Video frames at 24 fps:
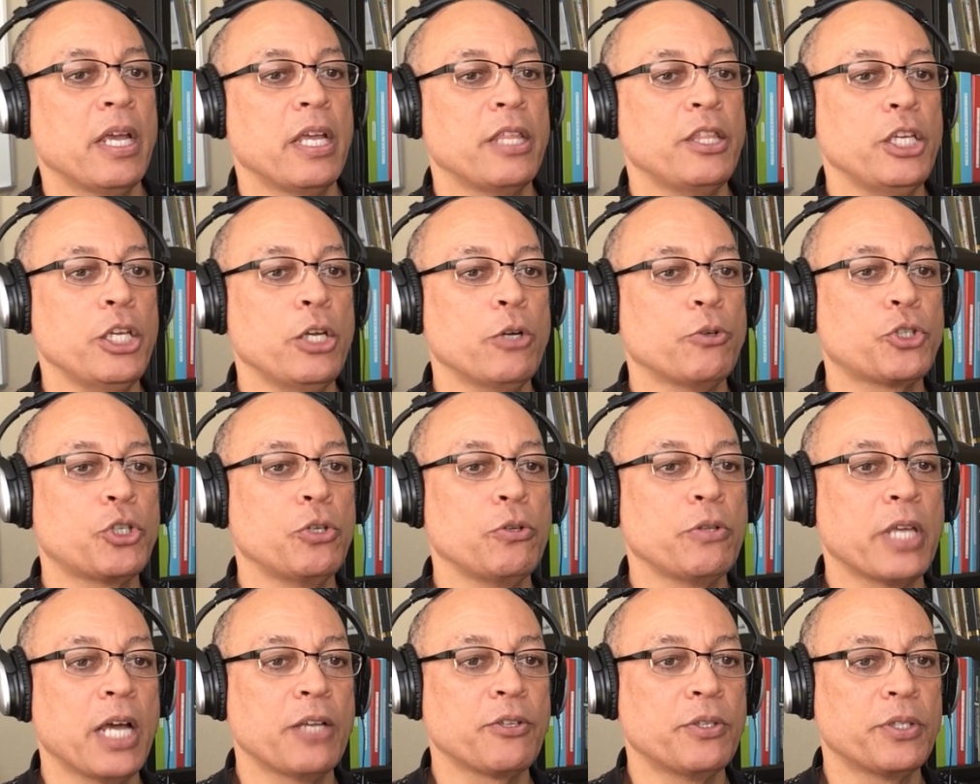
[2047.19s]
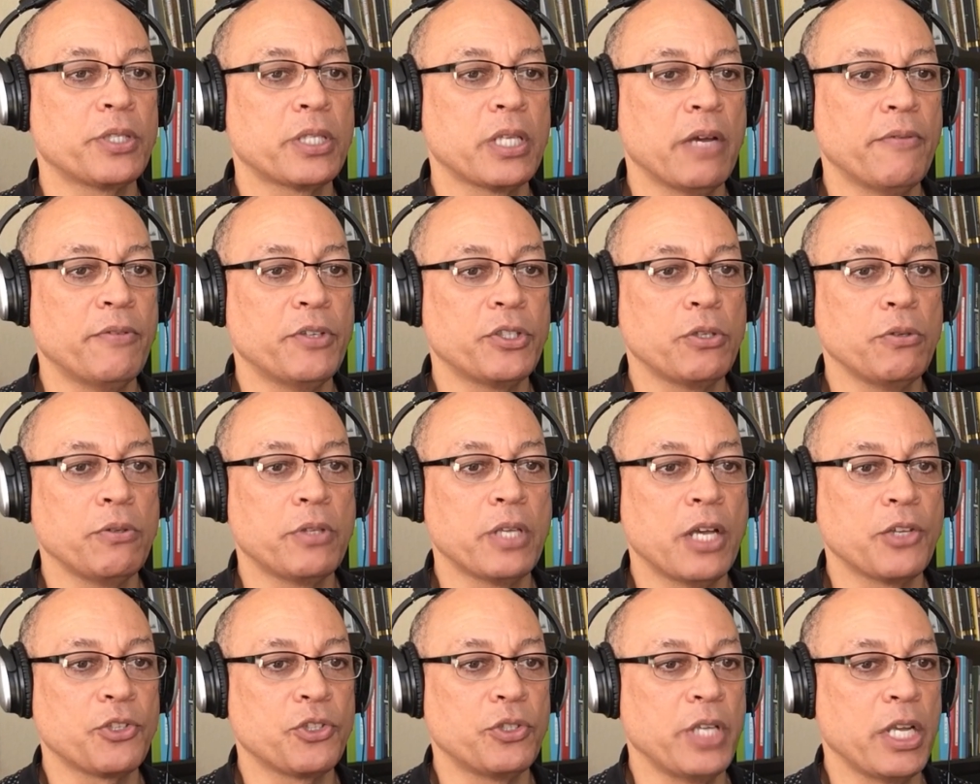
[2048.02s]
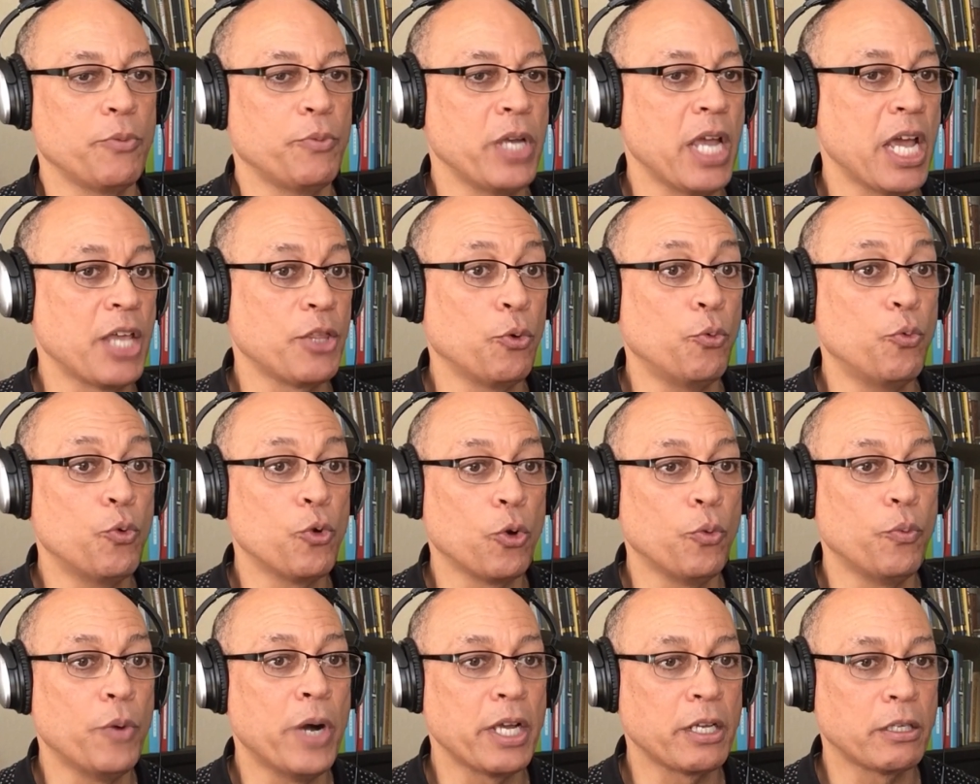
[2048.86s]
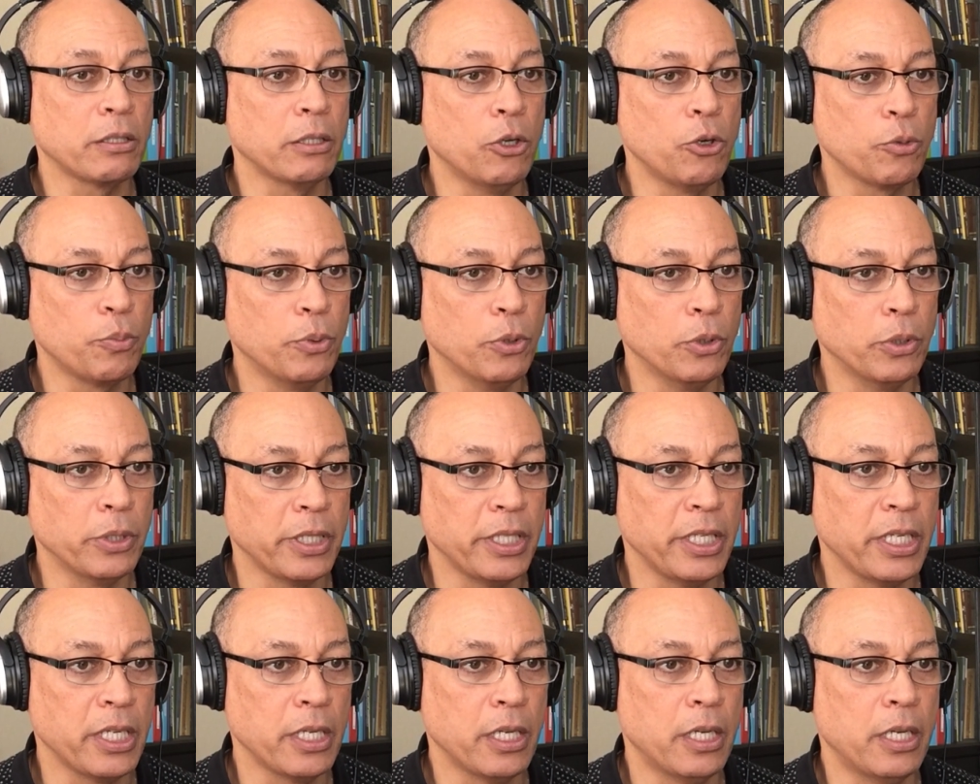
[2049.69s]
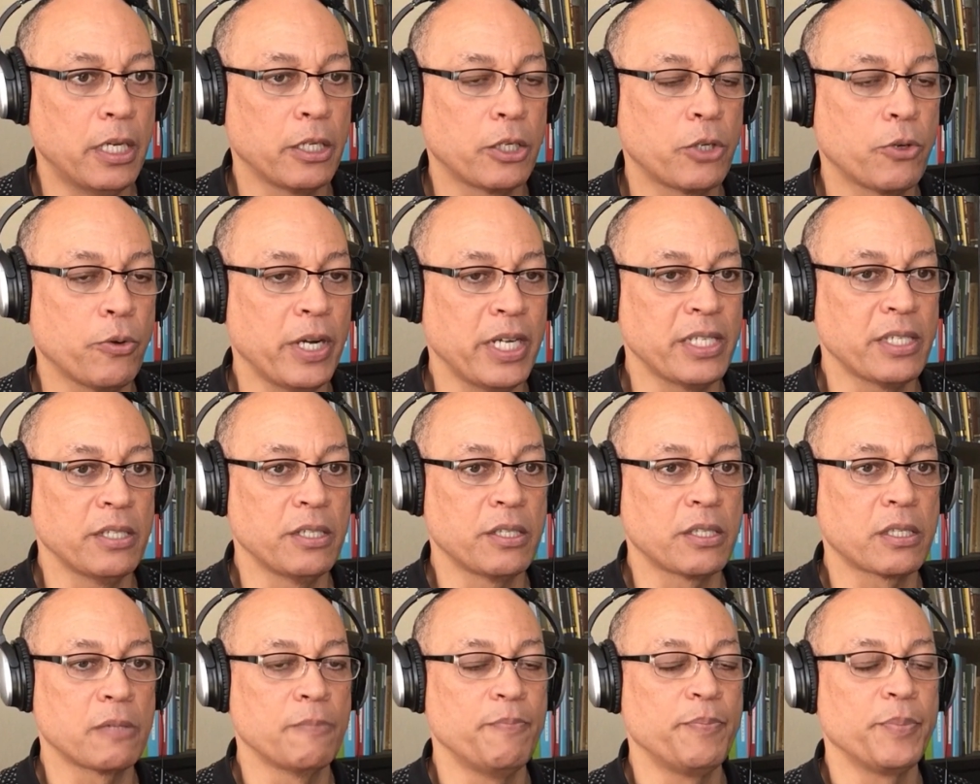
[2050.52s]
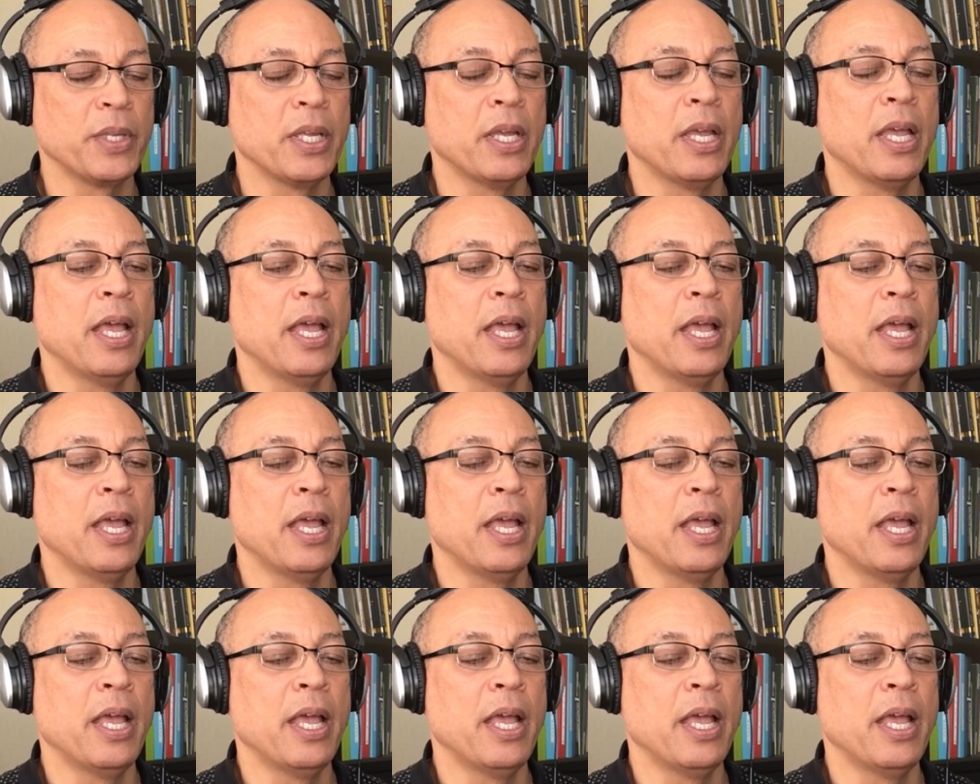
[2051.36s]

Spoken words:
The year 2007, 2008, we had the worldwide global crisis.